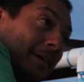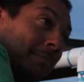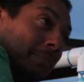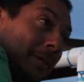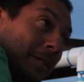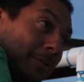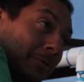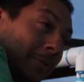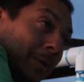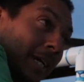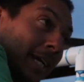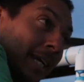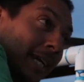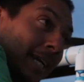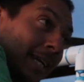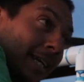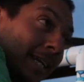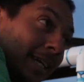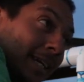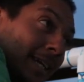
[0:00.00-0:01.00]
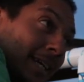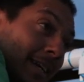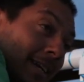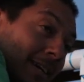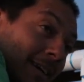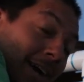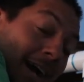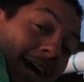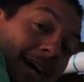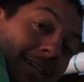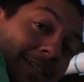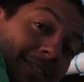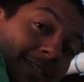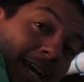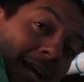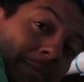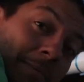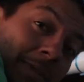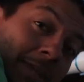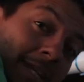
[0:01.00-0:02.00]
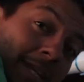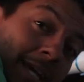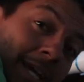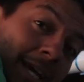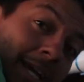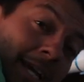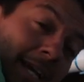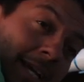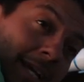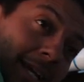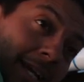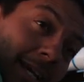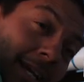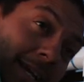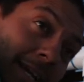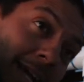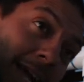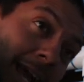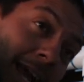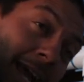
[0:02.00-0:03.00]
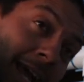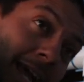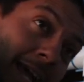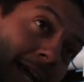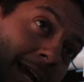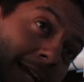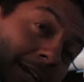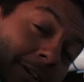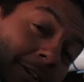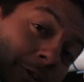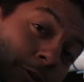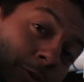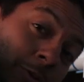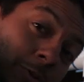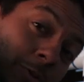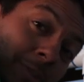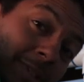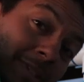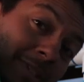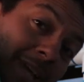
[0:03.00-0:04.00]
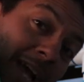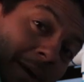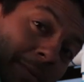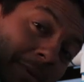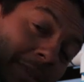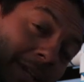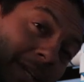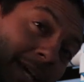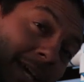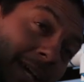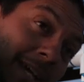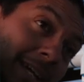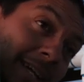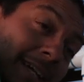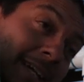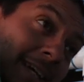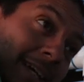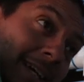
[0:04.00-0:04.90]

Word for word: between your hottest time of the day and your coolest time of the day.